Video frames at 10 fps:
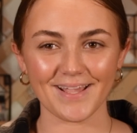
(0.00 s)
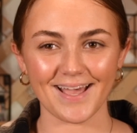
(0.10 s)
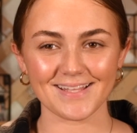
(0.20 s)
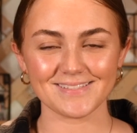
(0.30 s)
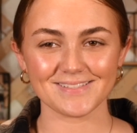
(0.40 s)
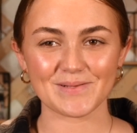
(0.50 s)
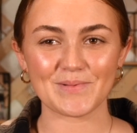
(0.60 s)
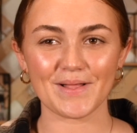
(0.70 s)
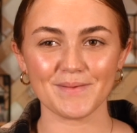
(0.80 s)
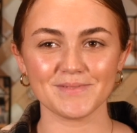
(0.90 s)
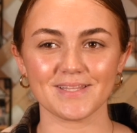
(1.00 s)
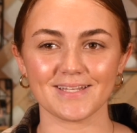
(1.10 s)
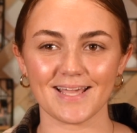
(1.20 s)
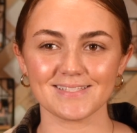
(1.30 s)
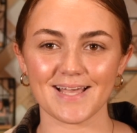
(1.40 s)
Cats! Welcome to the
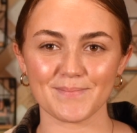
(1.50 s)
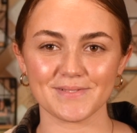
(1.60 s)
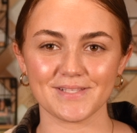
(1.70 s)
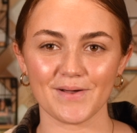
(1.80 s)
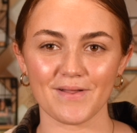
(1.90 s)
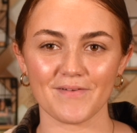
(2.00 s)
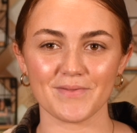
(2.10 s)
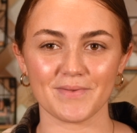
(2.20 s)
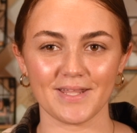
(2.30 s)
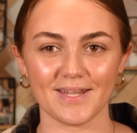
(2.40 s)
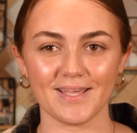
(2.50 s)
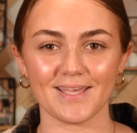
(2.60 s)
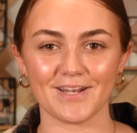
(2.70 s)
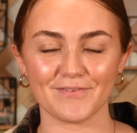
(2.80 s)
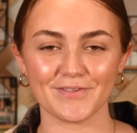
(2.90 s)
next episode of the
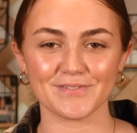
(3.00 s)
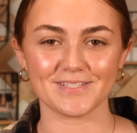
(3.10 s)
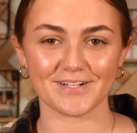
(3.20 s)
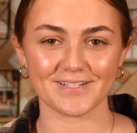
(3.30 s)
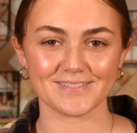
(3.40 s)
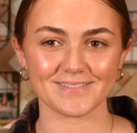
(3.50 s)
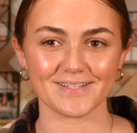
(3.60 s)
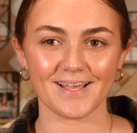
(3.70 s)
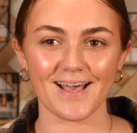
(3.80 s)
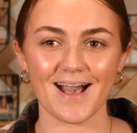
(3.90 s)
Bonita Interview Series.